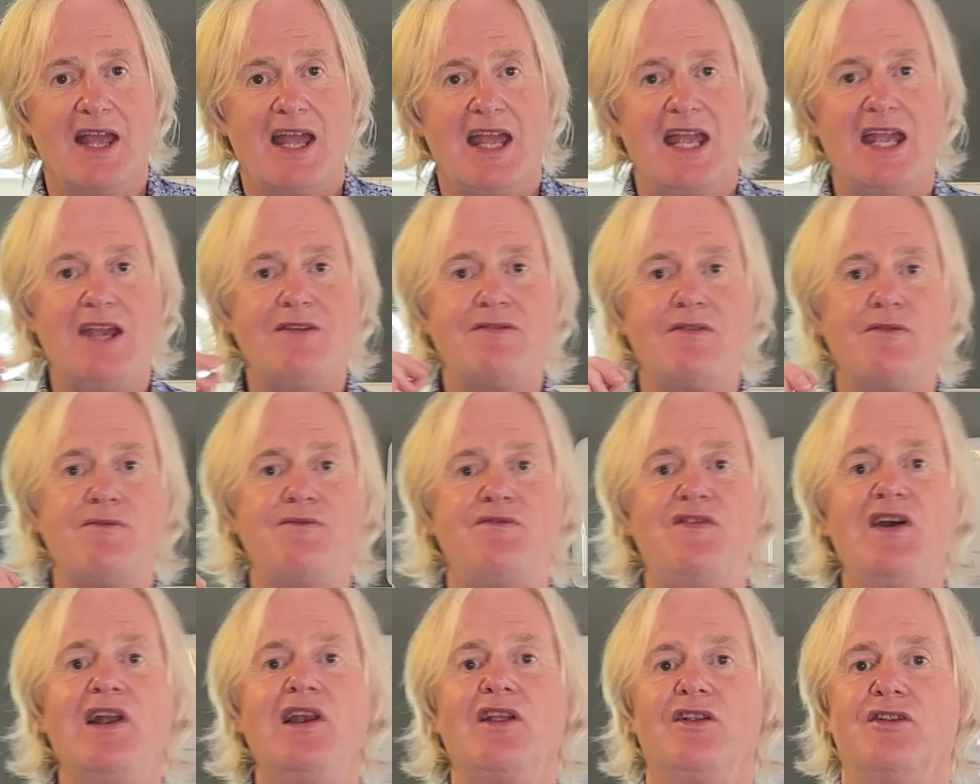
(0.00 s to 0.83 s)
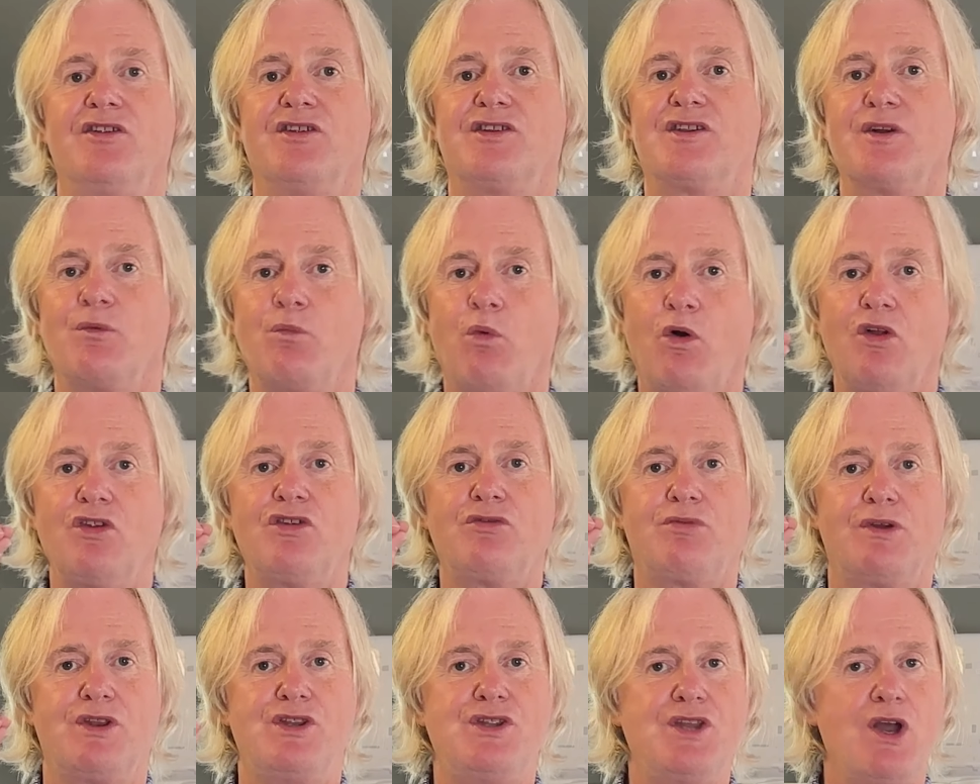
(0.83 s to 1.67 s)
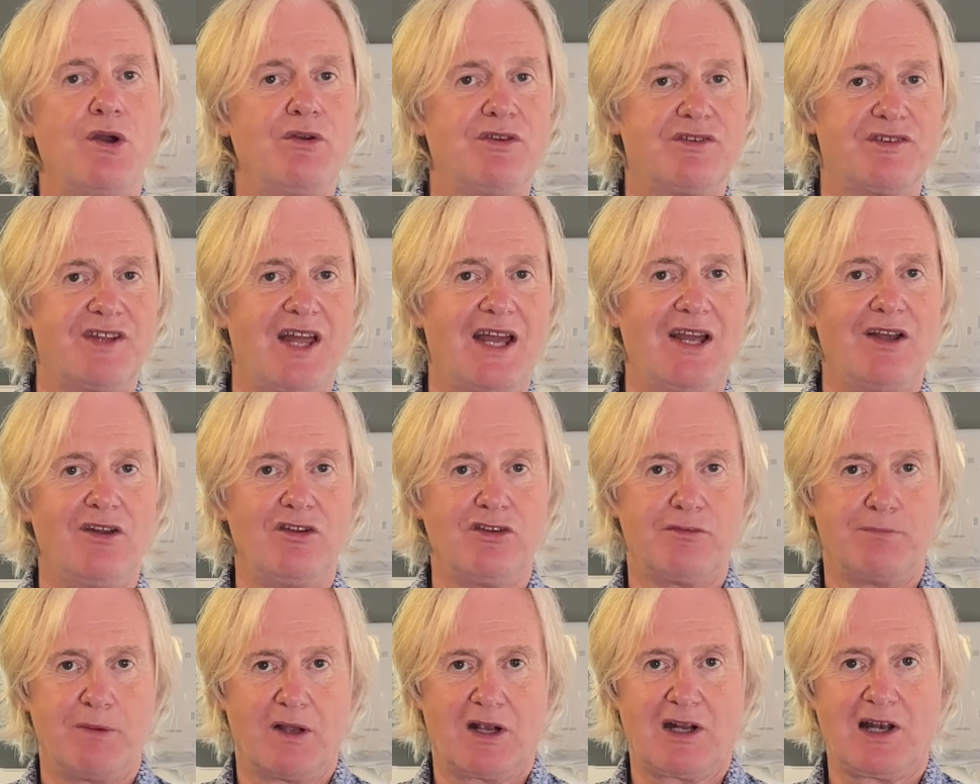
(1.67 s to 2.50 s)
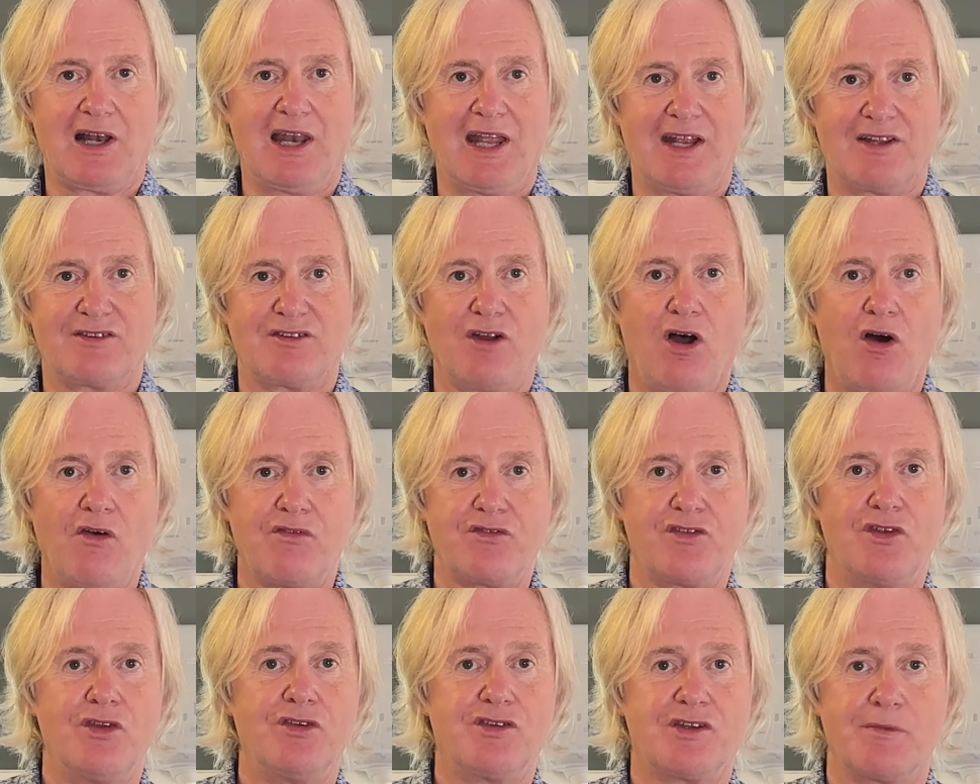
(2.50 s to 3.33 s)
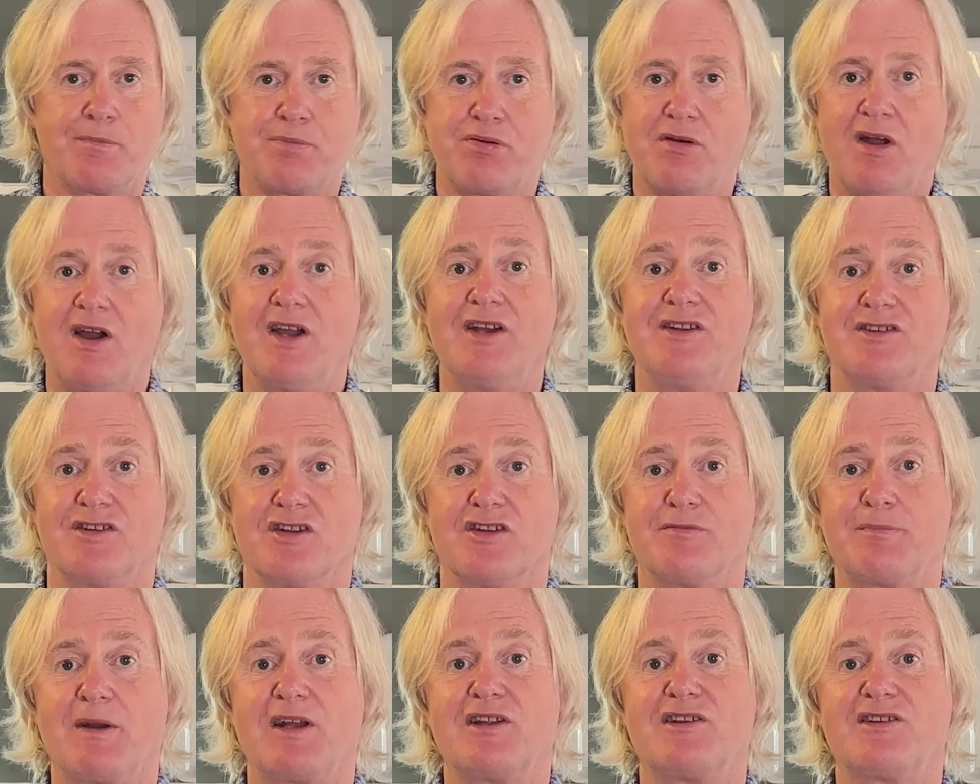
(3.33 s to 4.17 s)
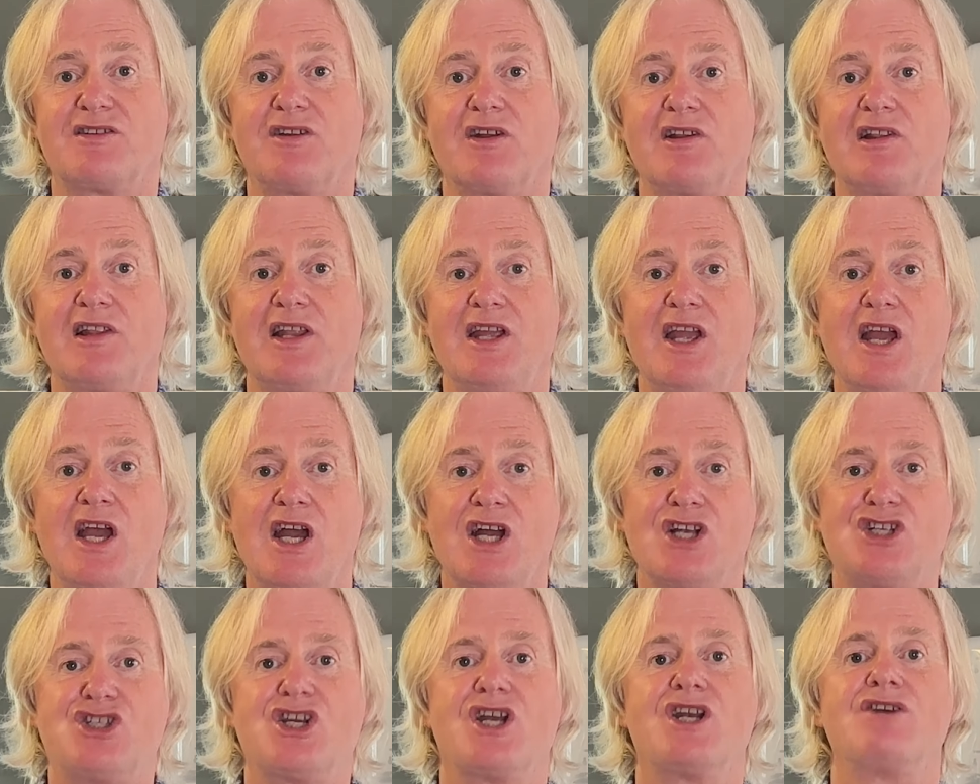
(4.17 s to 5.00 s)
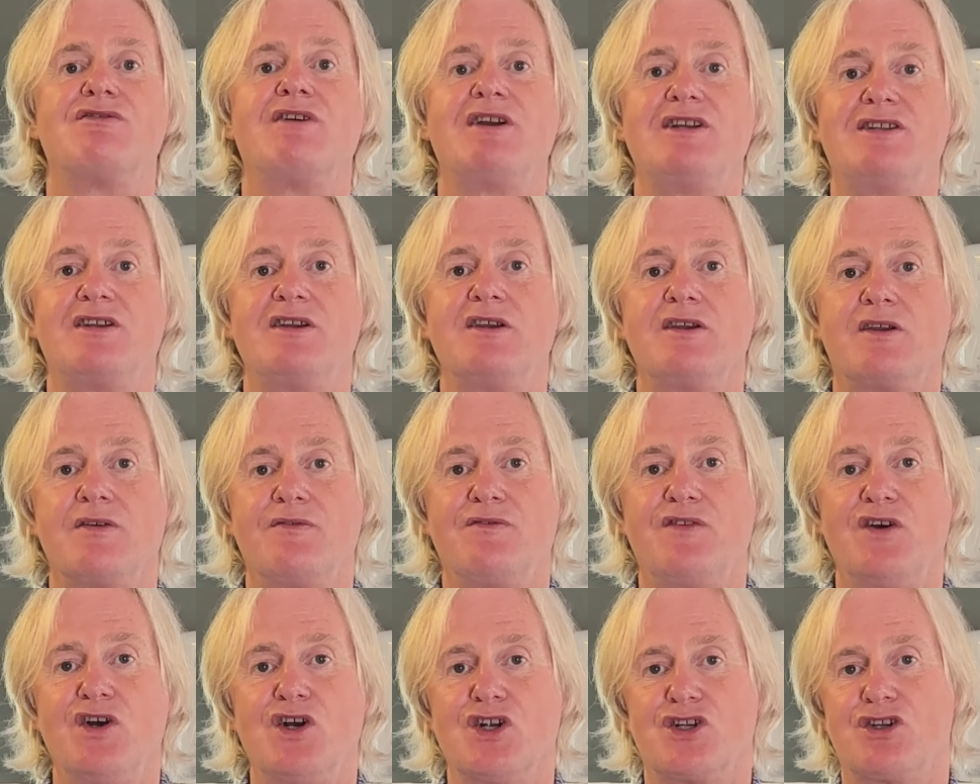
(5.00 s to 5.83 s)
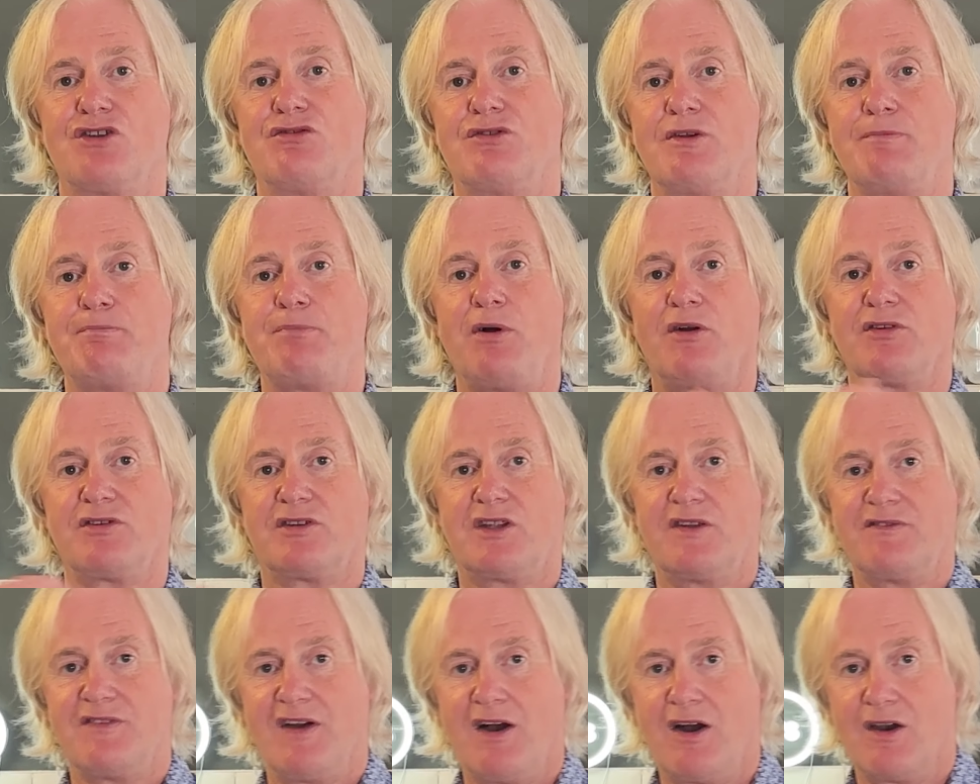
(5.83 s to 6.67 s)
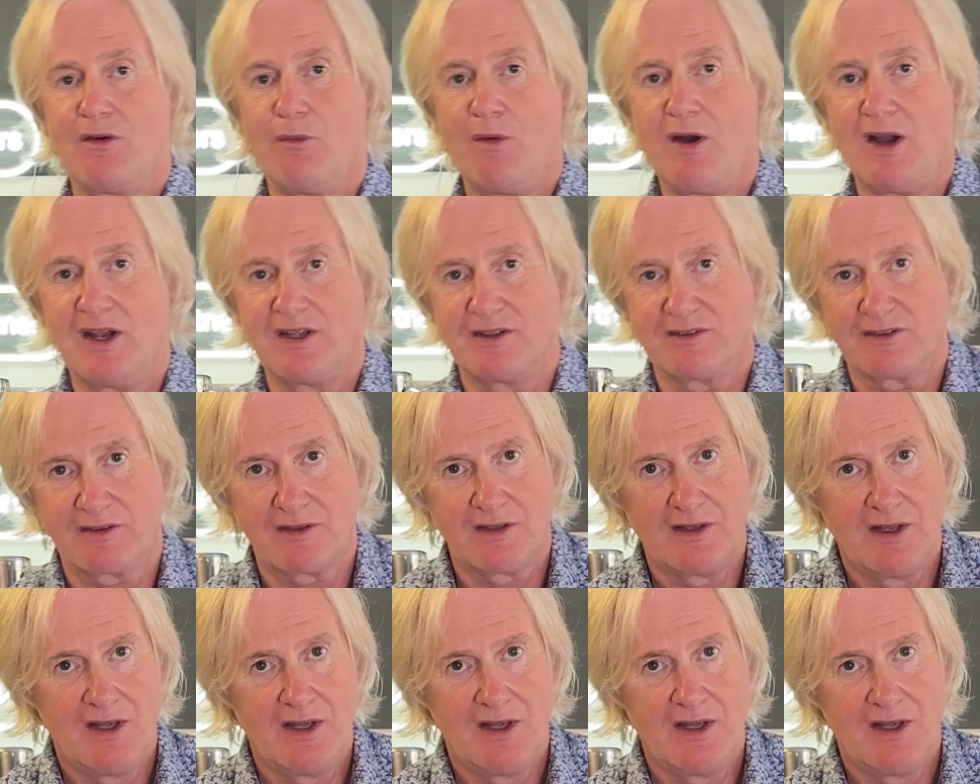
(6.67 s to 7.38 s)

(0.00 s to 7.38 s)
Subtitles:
Even villains, the ones with no sales but clicks, often surprise us by suddenly generating conversions with positive ROIs.